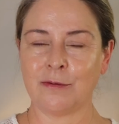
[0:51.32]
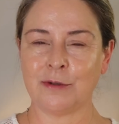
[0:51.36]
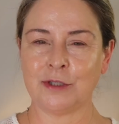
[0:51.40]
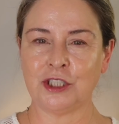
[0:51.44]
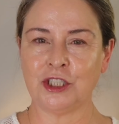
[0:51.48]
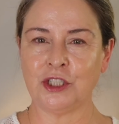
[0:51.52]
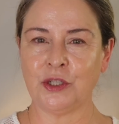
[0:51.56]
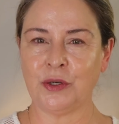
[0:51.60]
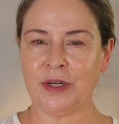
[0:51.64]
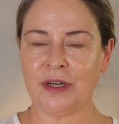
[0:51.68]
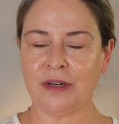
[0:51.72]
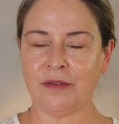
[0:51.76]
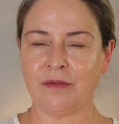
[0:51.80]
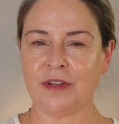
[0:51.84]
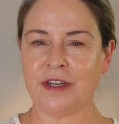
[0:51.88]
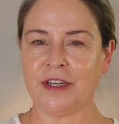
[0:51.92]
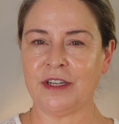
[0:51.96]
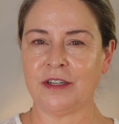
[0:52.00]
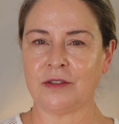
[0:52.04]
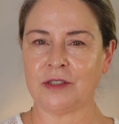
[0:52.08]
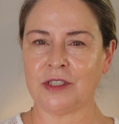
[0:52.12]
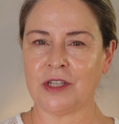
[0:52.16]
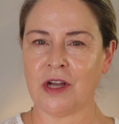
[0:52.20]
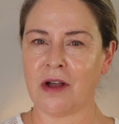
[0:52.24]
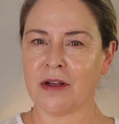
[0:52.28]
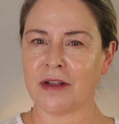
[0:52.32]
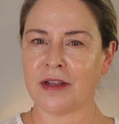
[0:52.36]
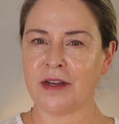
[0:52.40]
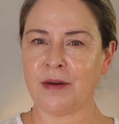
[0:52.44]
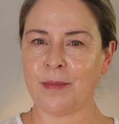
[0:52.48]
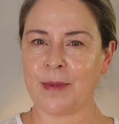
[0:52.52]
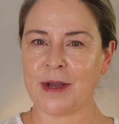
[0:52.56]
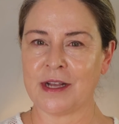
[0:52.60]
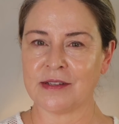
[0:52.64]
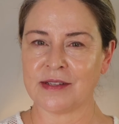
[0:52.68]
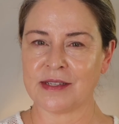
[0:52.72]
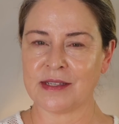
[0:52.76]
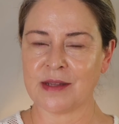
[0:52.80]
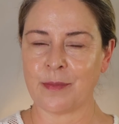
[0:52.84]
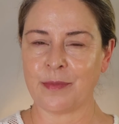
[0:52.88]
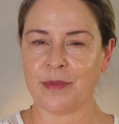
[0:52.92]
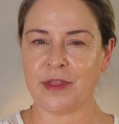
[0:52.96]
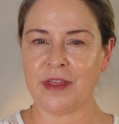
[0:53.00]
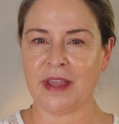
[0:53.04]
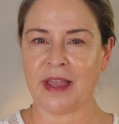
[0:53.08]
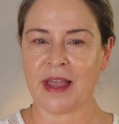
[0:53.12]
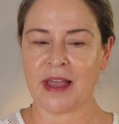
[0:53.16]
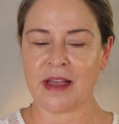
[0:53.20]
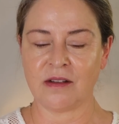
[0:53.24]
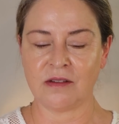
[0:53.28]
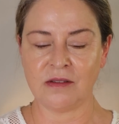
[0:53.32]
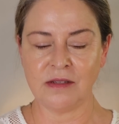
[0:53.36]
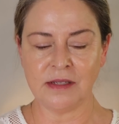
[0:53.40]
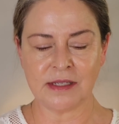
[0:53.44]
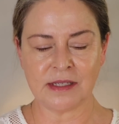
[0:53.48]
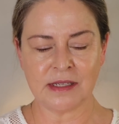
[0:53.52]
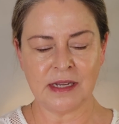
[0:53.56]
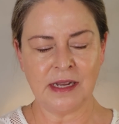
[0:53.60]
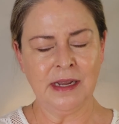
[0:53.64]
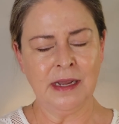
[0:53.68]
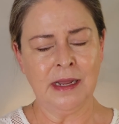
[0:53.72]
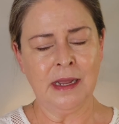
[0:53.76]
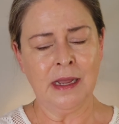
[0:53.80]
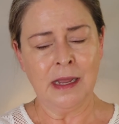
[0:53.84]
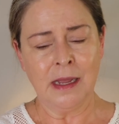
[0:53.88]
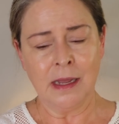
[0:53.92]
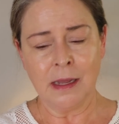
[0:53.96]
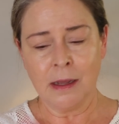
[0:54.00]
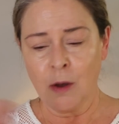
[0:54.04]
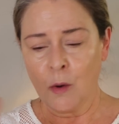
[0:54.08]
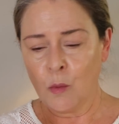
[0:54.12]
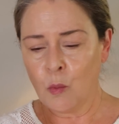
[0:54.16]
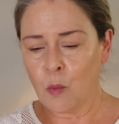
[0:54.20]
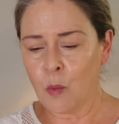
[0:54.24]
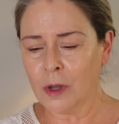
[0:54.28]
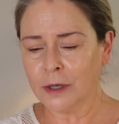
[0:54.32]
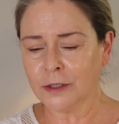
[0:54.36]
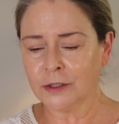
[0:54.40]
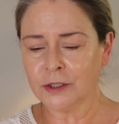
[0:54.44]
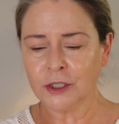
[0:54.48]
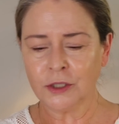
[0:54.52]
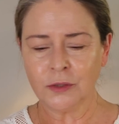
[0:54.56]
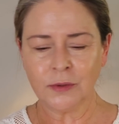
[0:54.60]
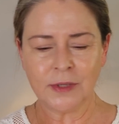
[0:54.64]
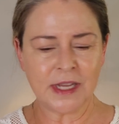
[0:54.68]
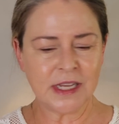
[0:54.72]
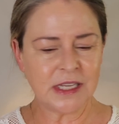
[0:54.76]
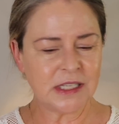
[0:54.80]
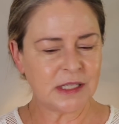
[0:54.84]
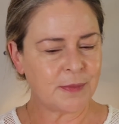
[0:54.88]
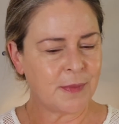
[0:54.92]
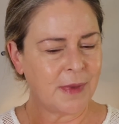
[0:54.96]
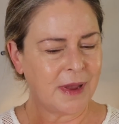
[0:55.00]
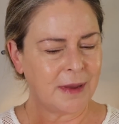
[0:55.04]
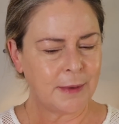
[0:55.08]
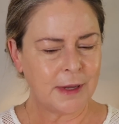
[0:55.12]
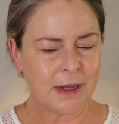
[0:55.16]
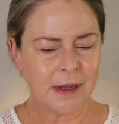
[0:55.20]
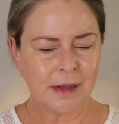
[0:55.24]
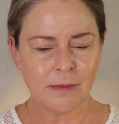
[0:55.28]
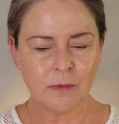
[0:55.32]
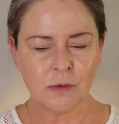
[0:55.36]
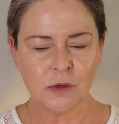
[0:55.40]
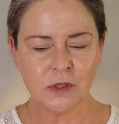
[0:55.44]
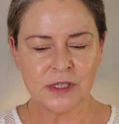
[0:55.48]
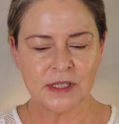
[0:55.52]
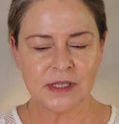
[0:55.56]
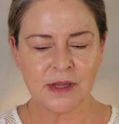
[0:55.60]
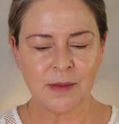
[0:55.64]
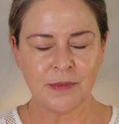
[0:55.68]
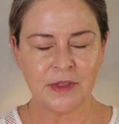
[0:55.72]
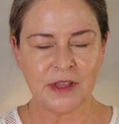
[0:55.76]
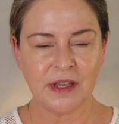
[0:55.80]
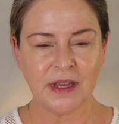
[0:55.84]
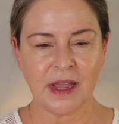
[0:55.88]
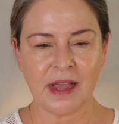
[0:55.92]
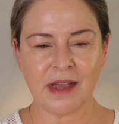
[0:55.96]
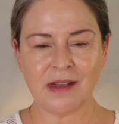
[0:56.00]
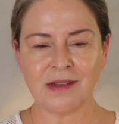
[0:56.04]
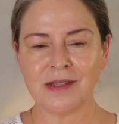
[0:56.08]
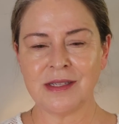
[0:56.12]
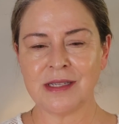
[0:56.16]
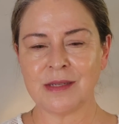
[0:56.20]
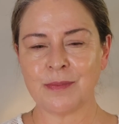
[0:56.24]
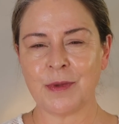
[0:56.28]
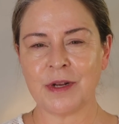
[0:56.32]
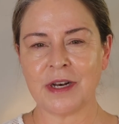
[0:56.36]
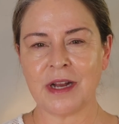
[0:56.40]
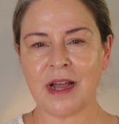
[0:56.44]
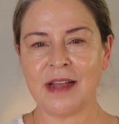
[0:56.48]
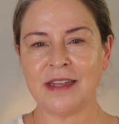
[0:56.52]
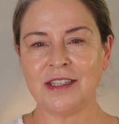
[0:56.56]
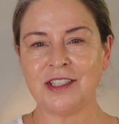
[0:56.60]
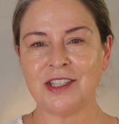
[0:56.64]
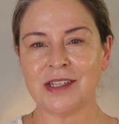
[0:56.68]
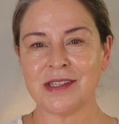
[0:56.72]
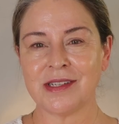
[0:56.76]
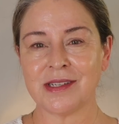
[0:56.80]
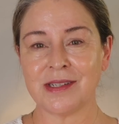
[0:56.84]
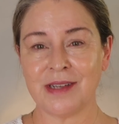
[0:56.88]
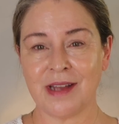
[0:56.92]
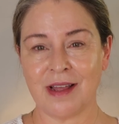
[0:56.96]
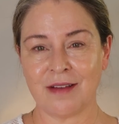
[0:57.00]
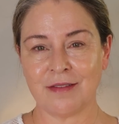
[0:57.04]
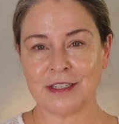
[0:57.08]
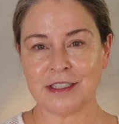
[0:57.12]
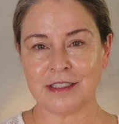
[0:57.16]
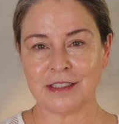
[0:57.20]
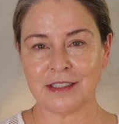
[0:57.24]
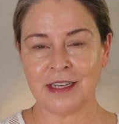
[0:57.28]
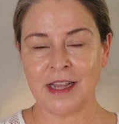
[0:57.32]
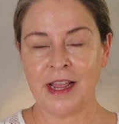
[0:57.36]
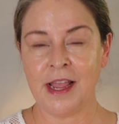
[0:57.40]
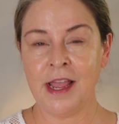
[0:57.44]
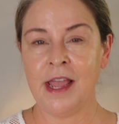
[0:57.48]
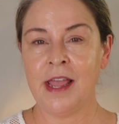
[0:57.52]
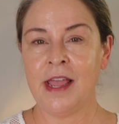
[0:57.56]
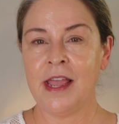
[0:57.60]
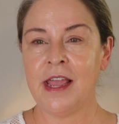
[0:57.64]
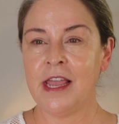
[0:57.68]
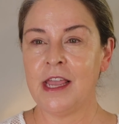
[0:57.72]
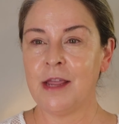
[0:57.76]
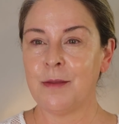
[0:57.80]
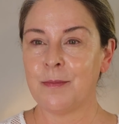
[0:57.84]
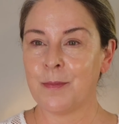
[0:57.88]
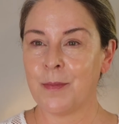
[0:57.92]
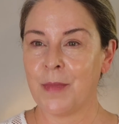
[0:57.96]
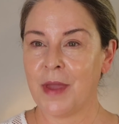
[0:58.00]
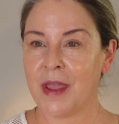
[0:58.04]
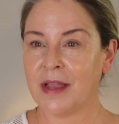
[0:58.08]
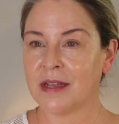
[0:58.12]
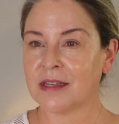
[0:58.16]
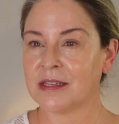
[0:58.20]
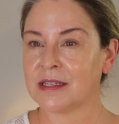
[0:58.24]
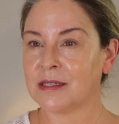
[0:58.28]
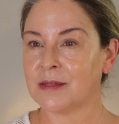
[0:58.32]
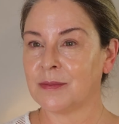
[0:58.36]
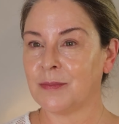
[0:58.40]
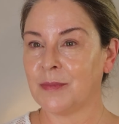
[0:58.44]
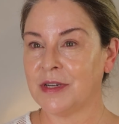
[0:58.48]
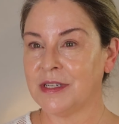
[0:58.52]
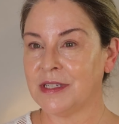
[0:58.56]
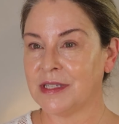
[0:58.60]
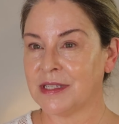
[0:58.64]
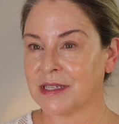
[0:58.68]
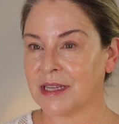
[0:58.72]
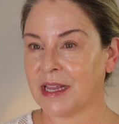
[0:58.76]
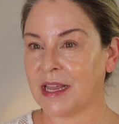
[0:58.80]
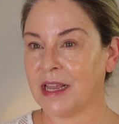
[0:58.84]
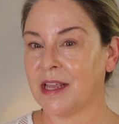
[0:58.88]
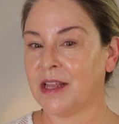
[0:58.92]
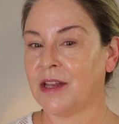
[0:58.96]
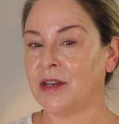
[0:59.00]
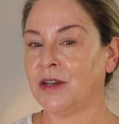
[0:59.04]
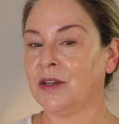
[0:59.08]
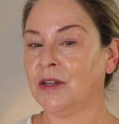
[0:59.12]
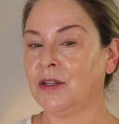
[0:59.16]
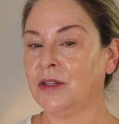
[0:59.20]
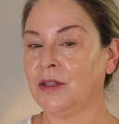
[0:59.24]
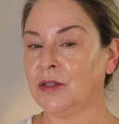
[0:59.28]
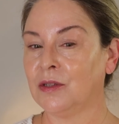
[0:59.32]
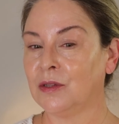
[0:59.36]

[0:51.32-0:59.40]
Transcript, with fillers: was shooting a video talking about something else. 1 or 2 days, maybe I wore something else, but I just love it. It makes my skin